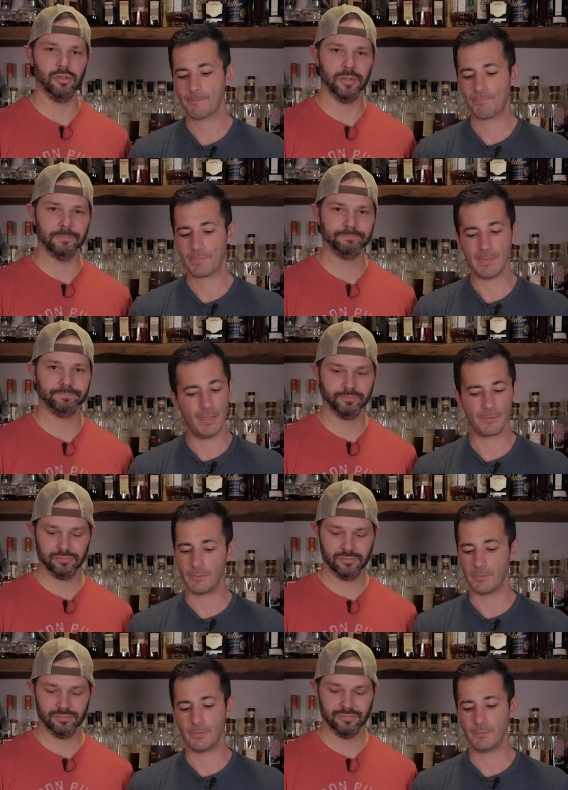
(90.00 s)
Speaker 1: do it. Yeah.
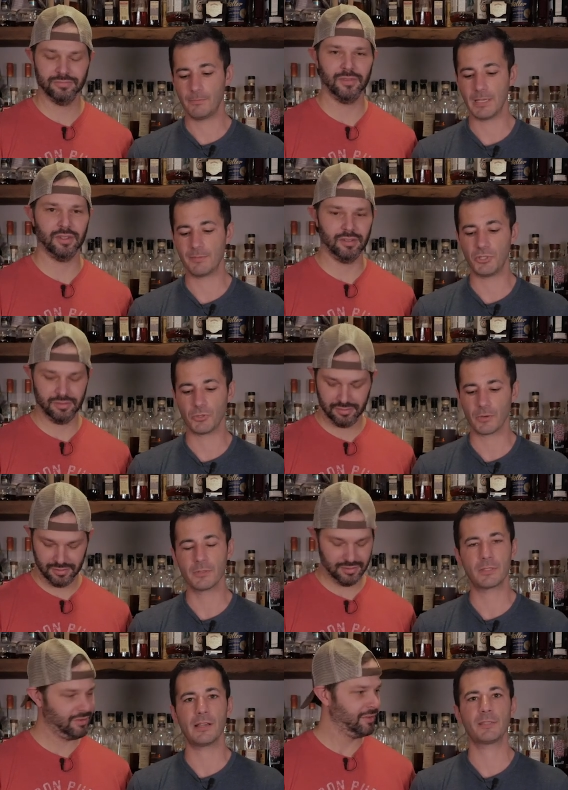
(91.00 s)
Made some
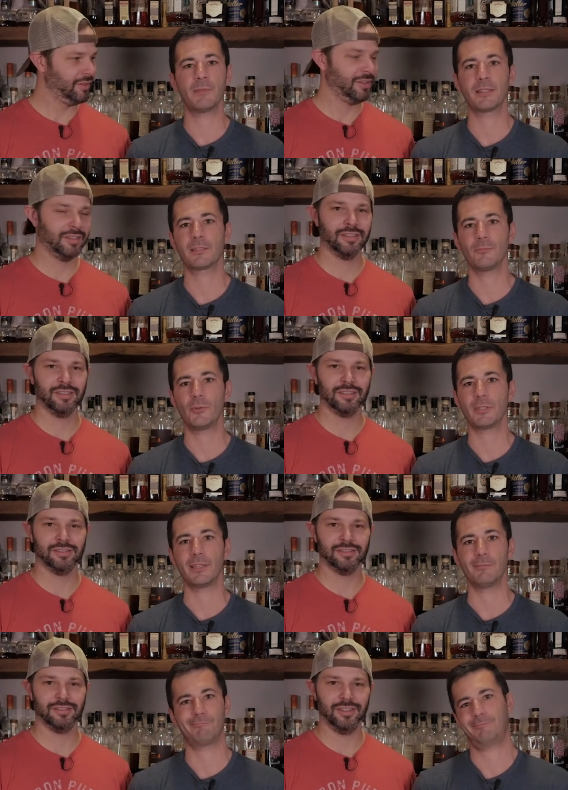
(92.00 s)
Jordans. Now he's making some
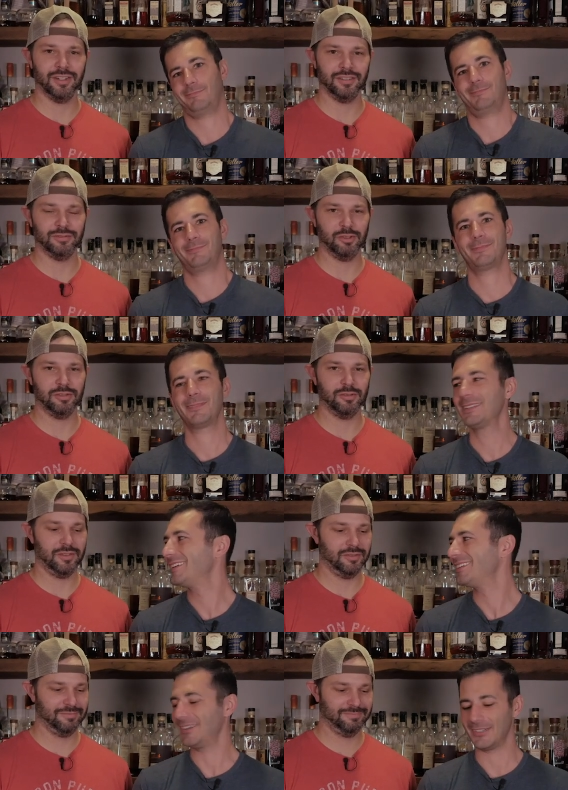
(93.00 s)
whiskey. All right. Let's
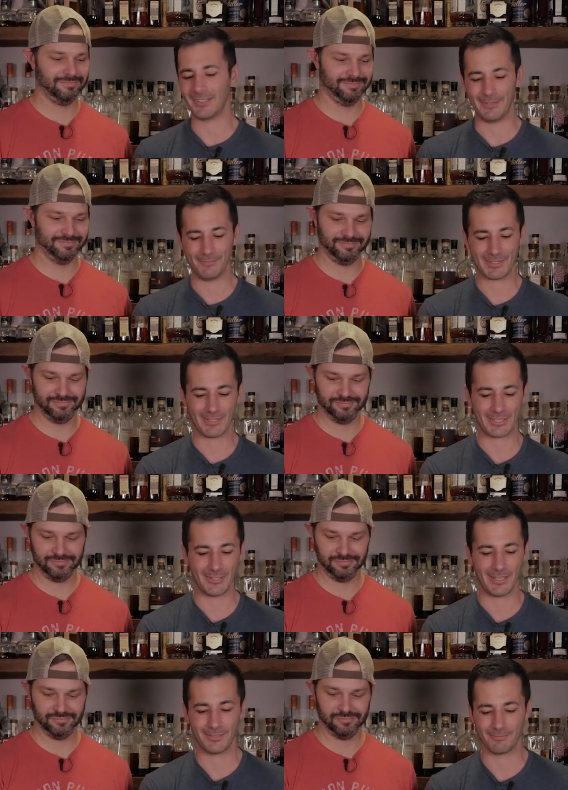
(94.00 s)
do it. All right. So let's
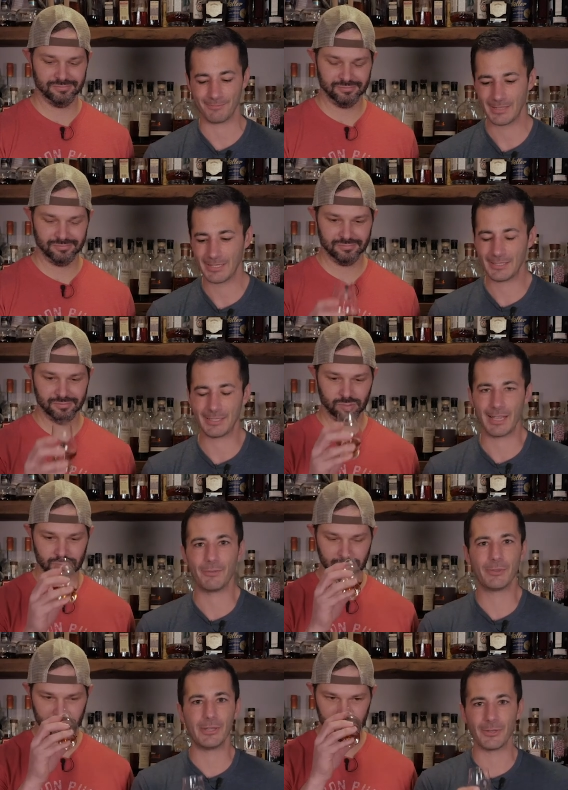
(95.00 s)
go ahead and dive
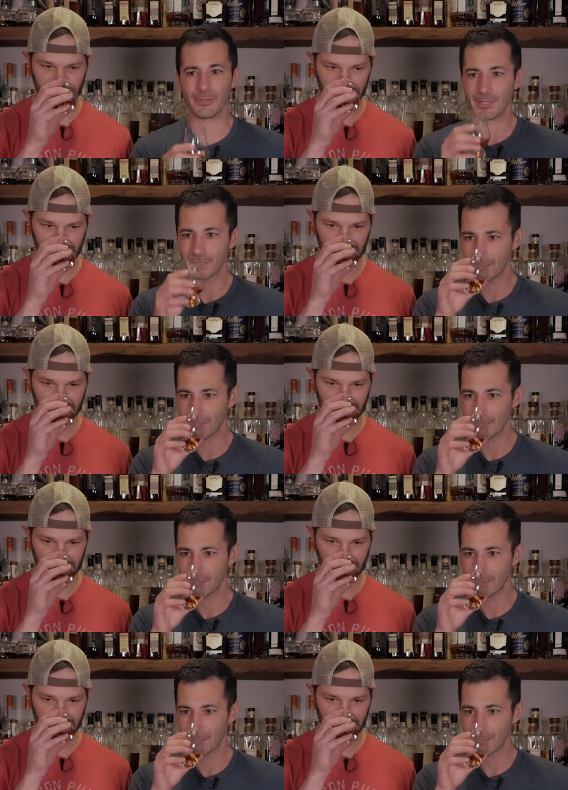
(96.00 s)
in with the nose.